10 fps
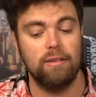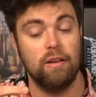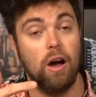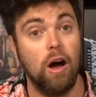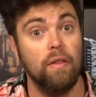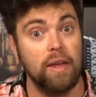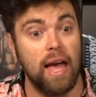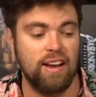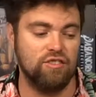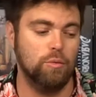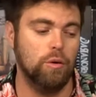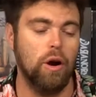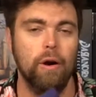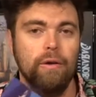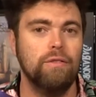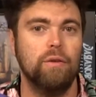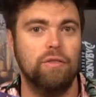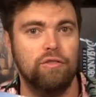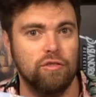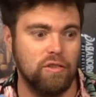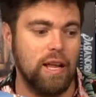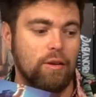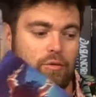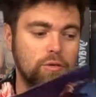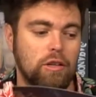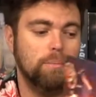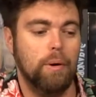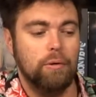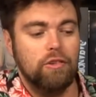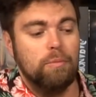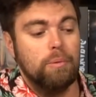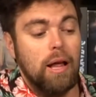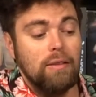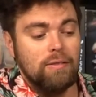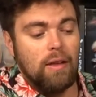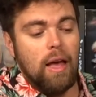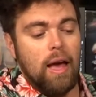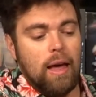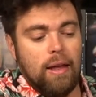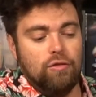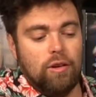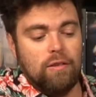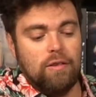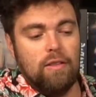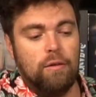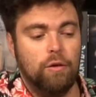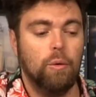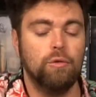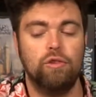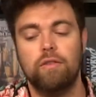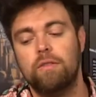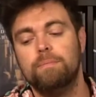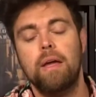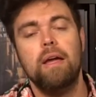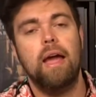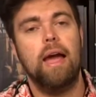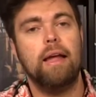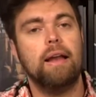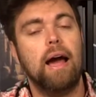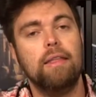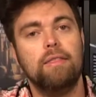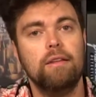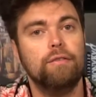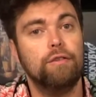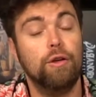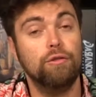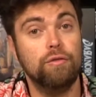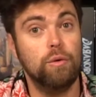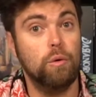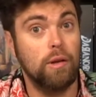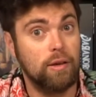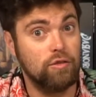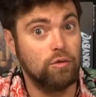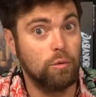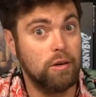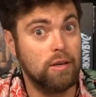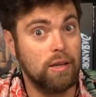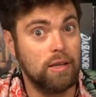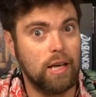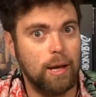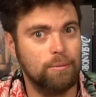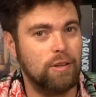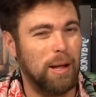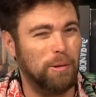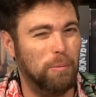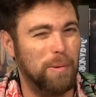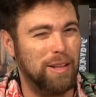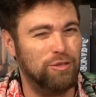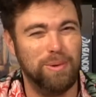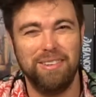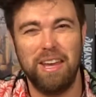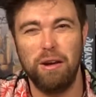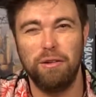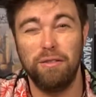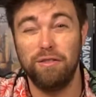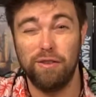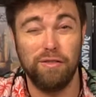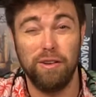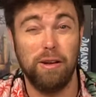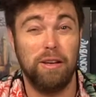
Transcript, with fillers: it's on the actual cards. so this is just an extra little bonus plus. As you can see, they're gorgeous. And I think for those of you who like storytelling games, tableau management, narrative-driven